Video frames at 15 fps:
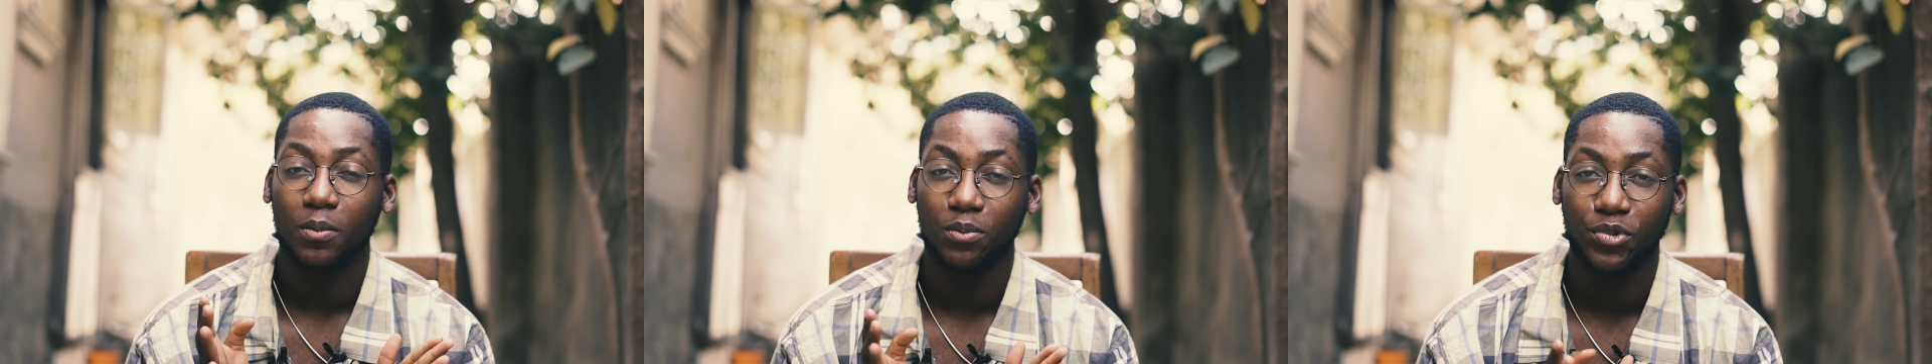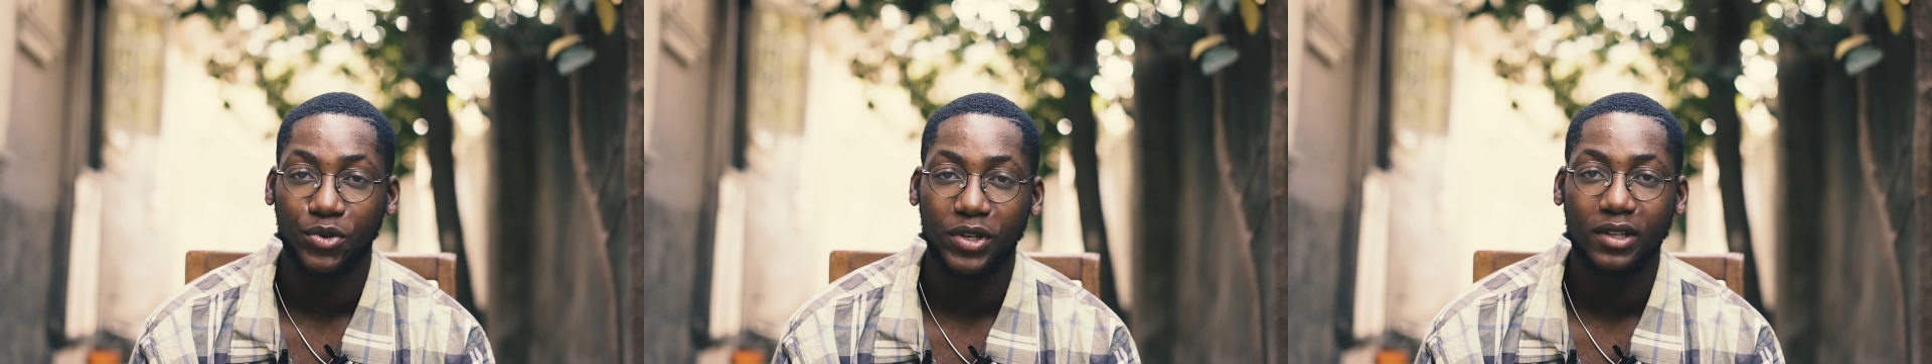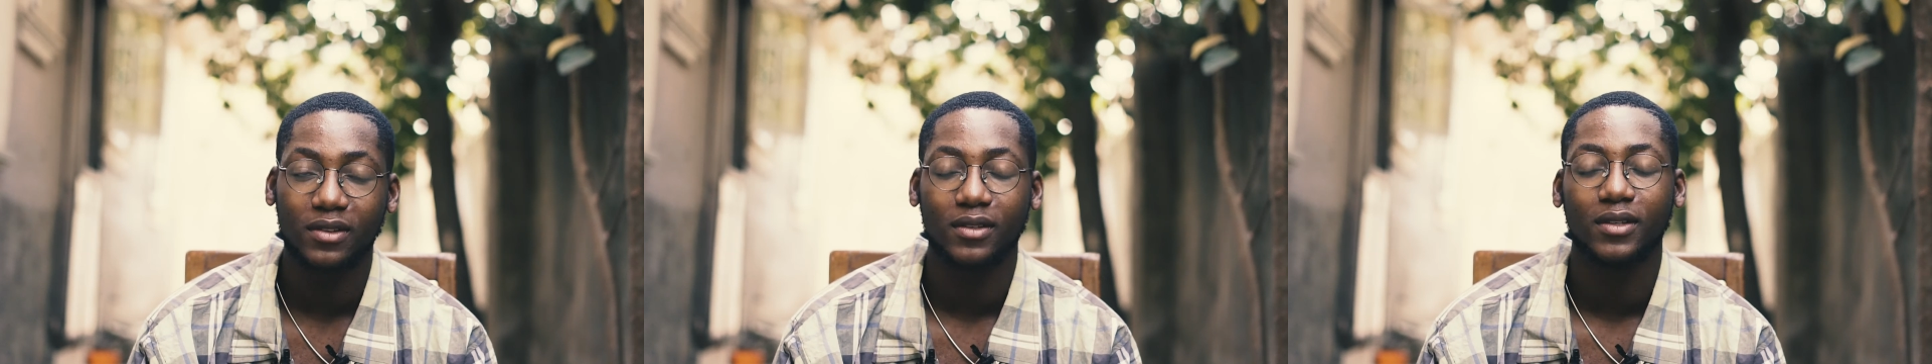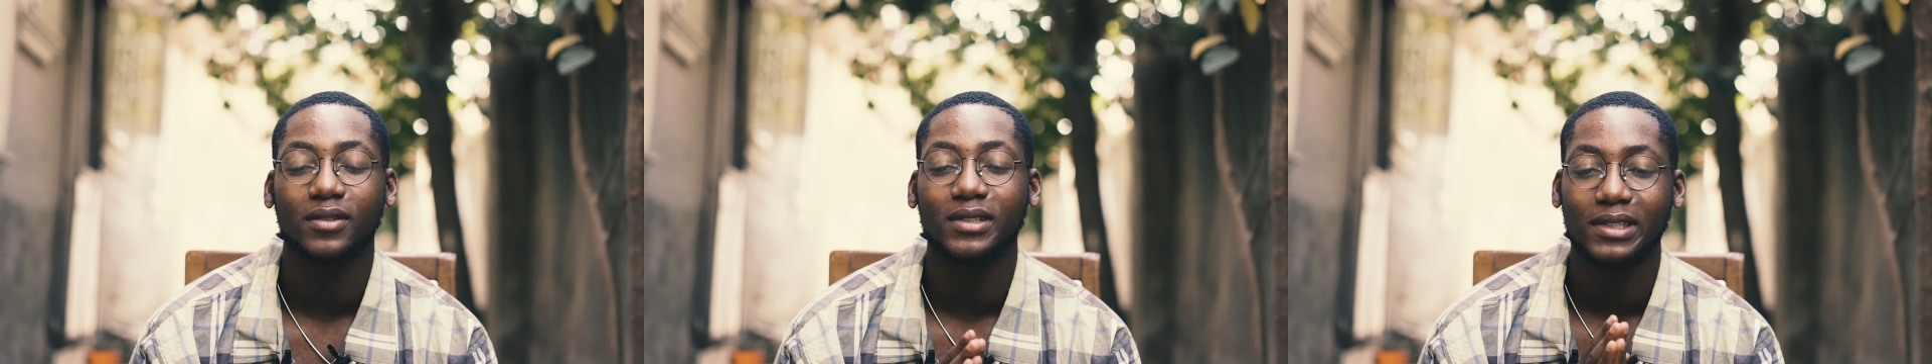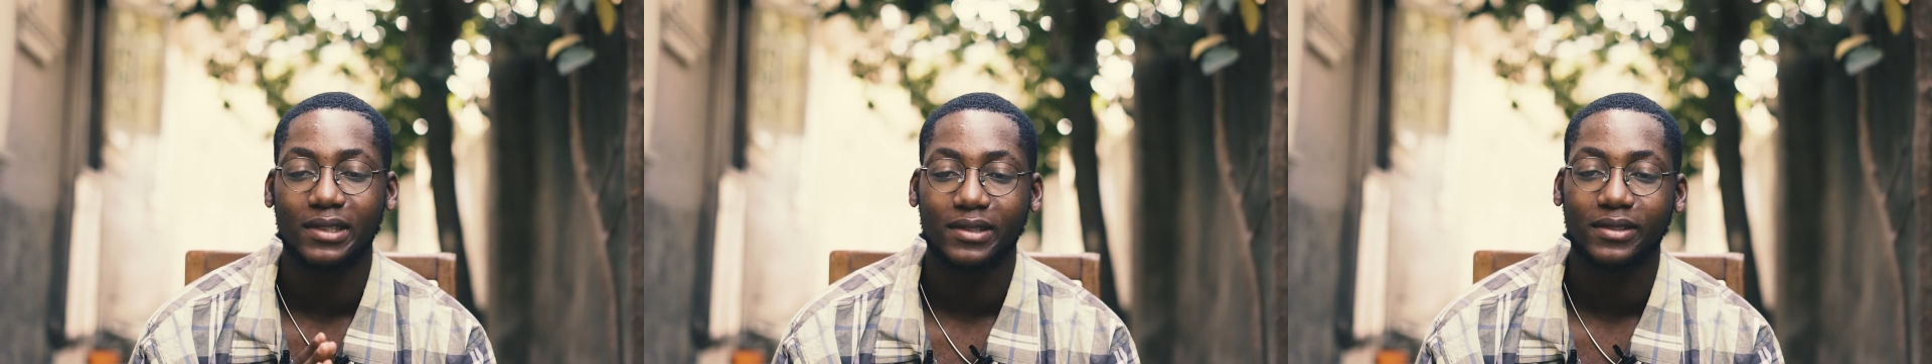
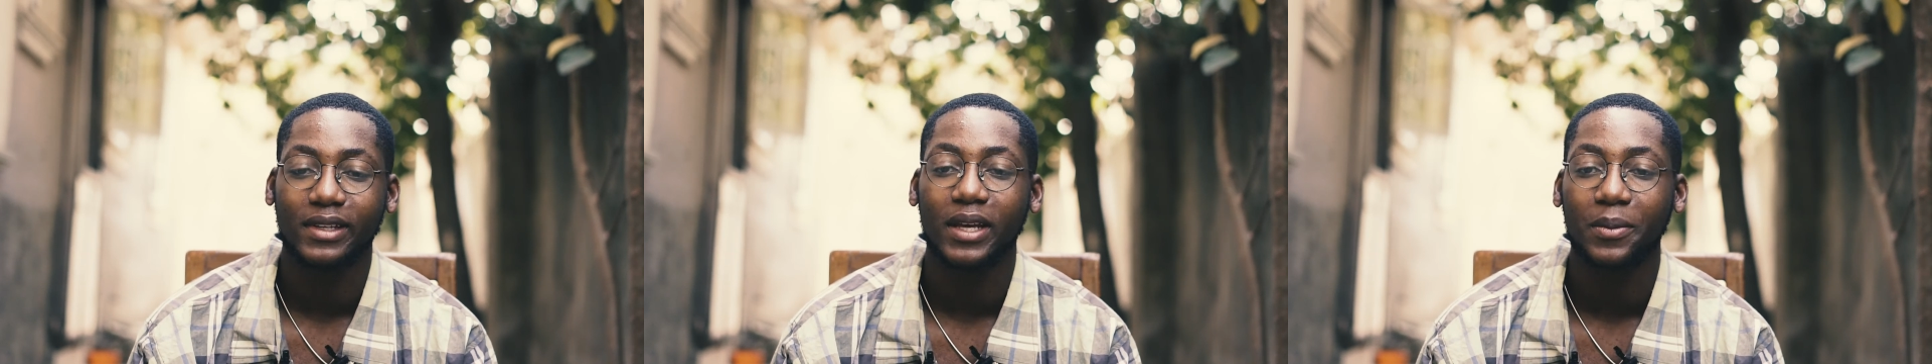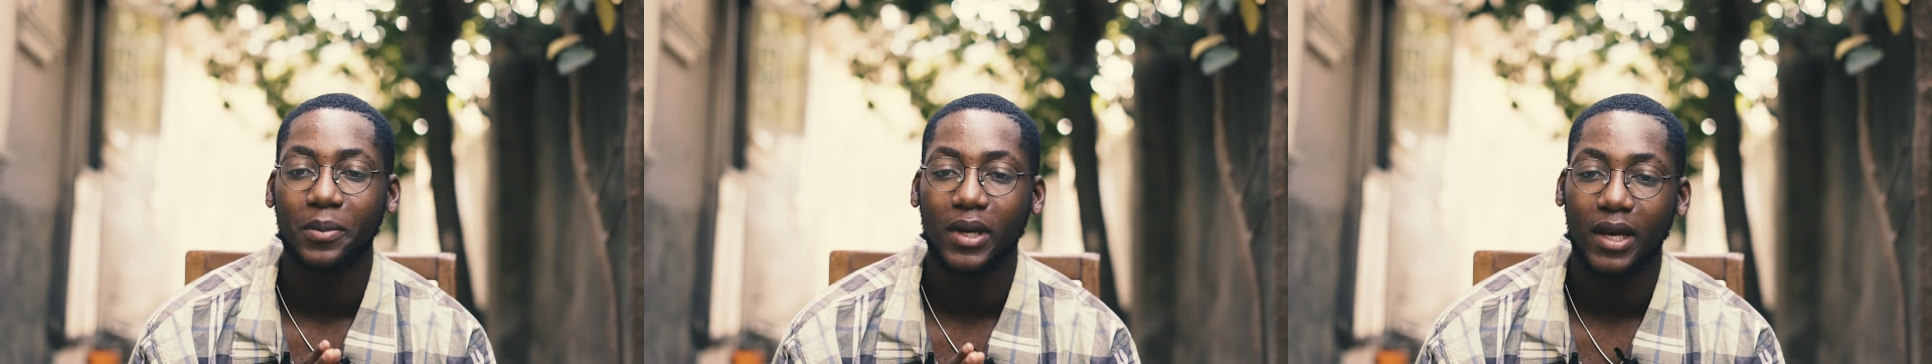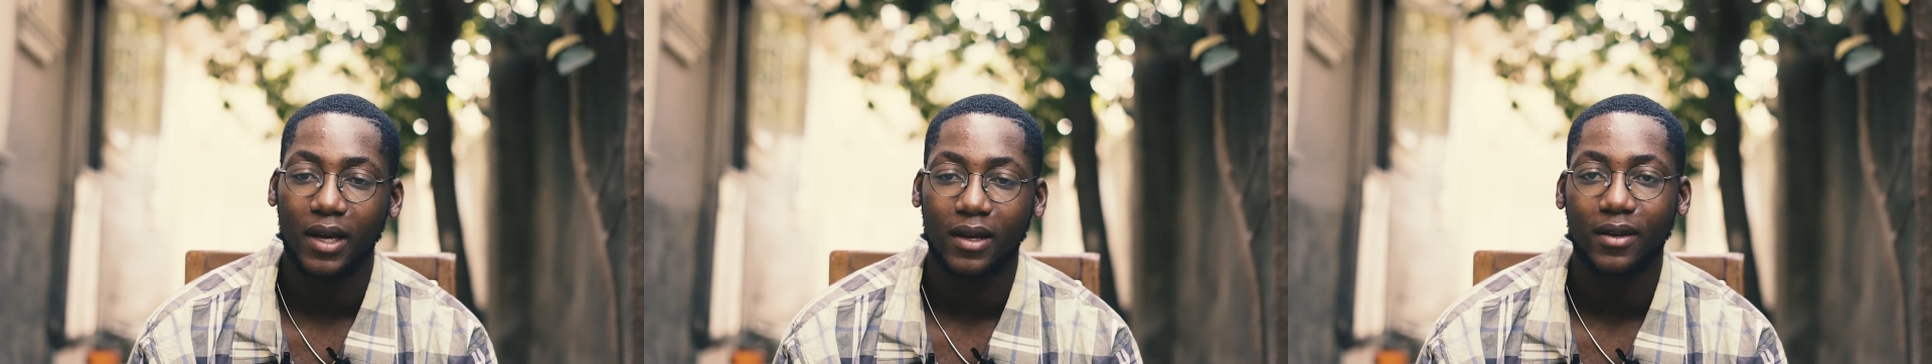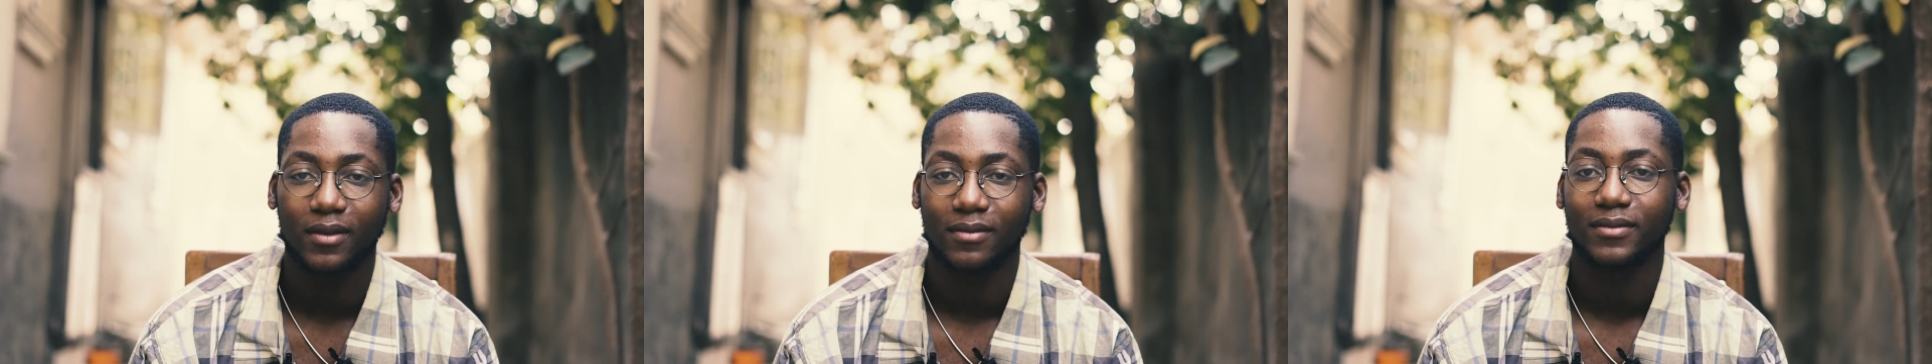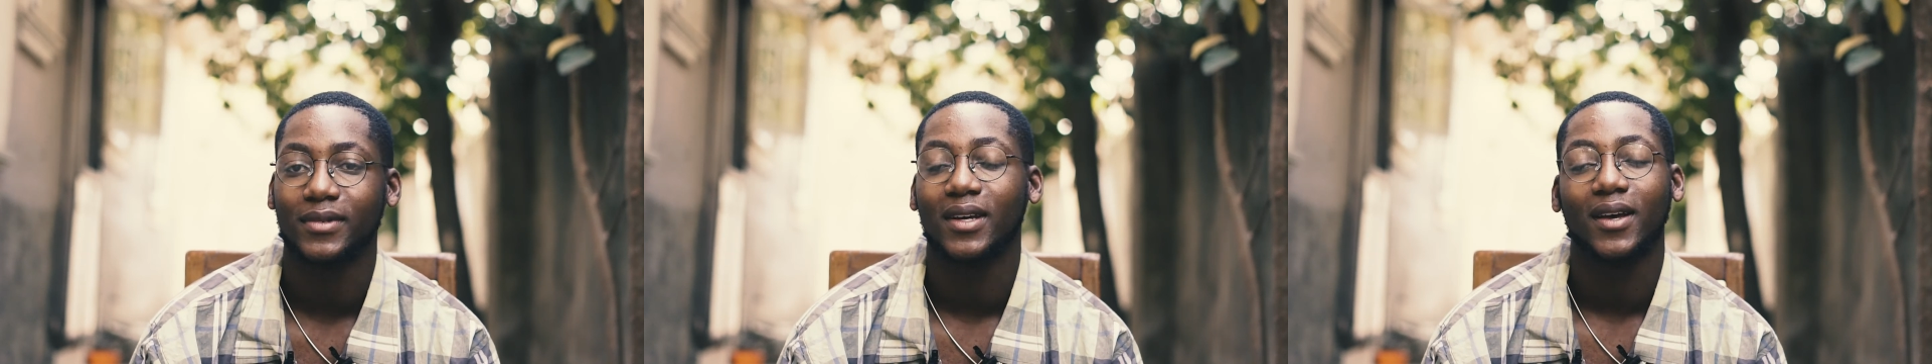breathing the same air.